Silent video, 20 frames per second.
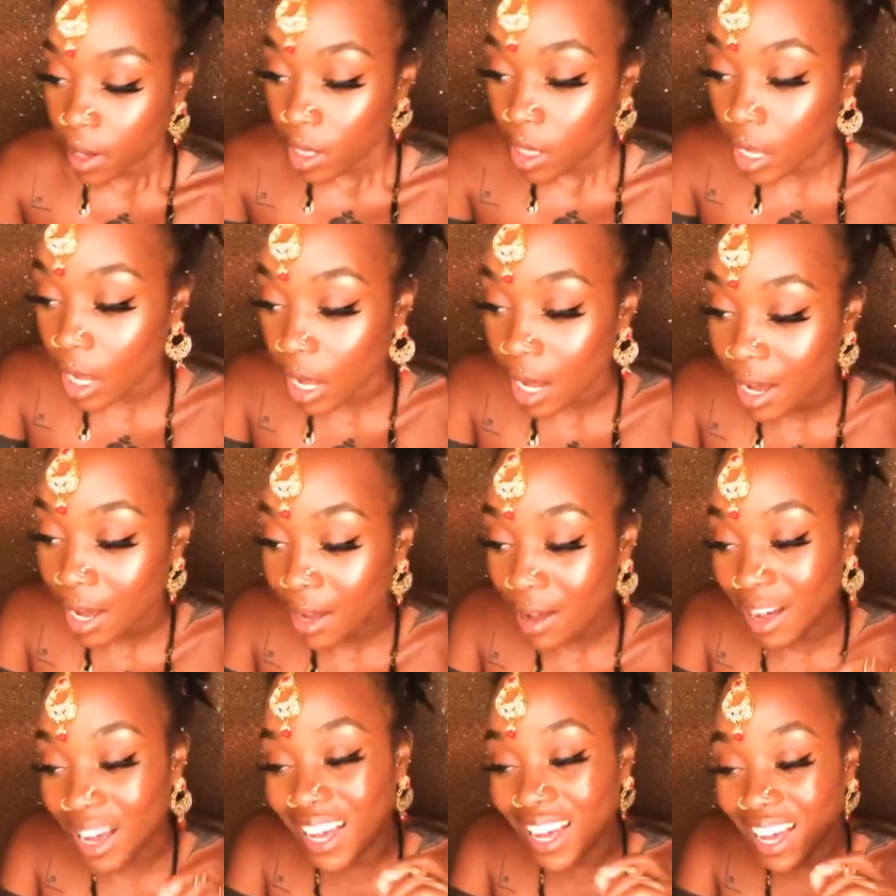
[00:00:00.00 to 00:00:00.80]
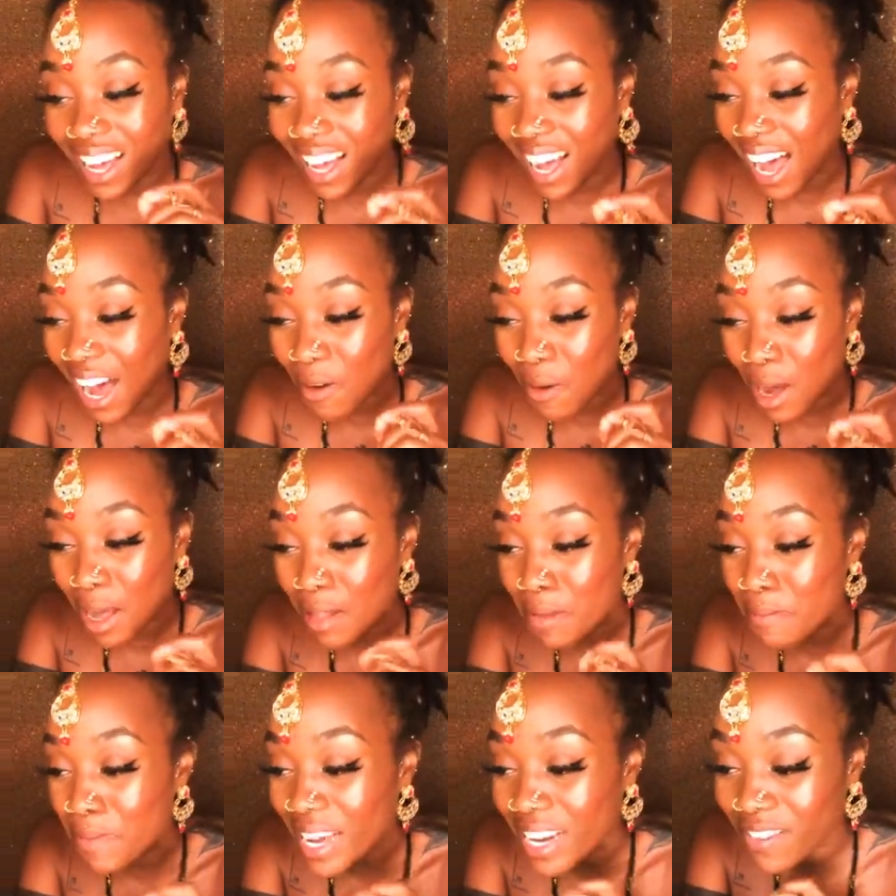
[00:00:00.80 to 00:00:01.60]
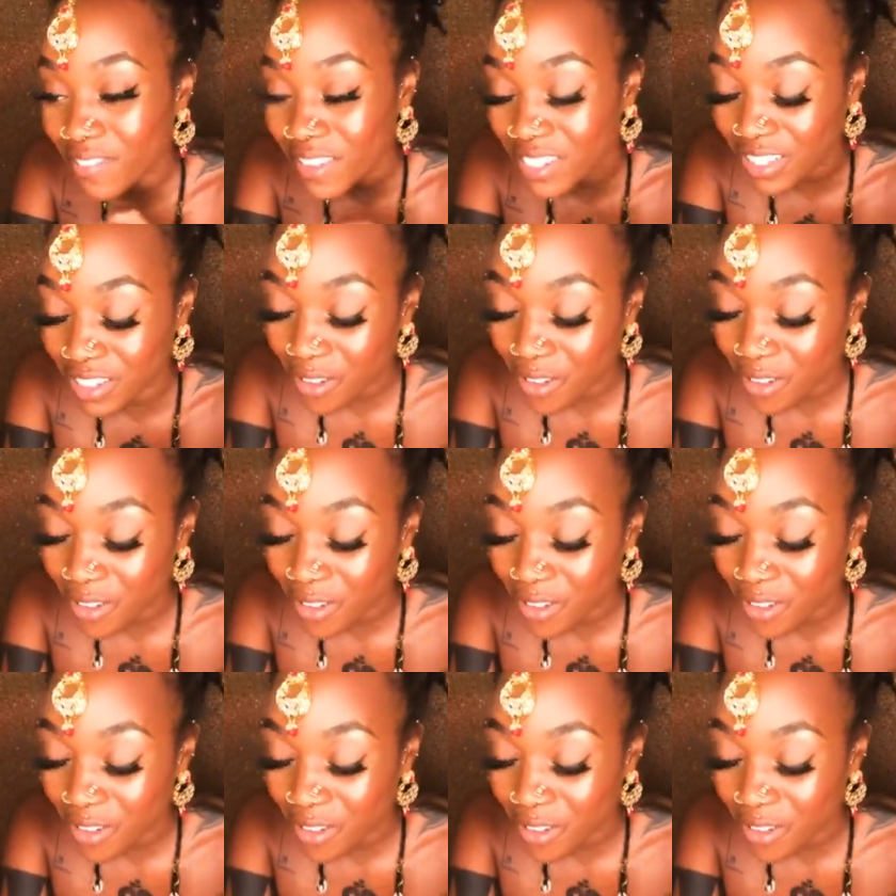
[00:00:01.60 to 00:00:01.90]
how I manifest a